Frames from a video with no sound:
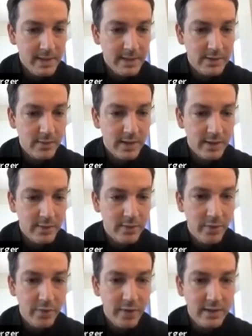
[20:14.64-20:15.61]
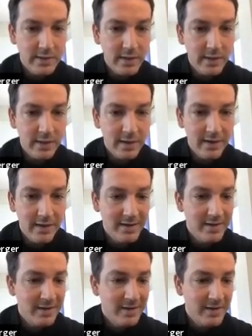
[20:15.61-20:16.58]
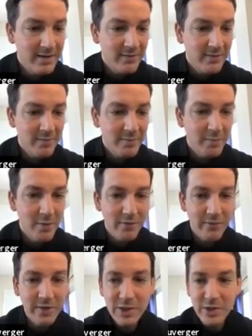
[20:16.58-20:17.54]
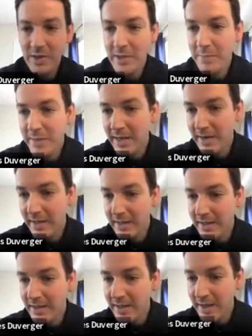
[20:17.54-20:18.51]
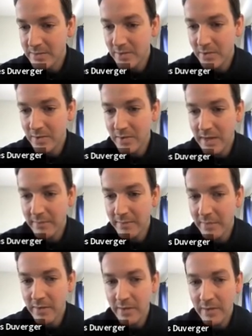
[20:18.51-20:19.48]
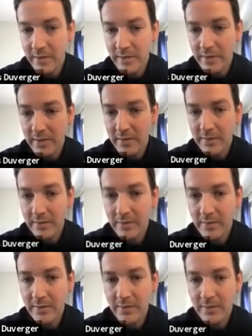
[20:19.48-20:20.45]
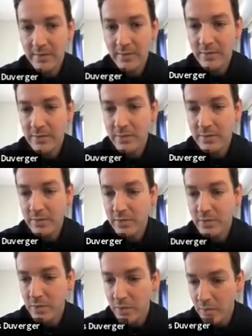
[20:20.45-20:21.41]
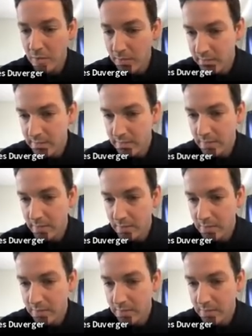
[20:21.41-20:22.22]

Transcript: as well, do things a little more visually appealing. So I'm going to call, this is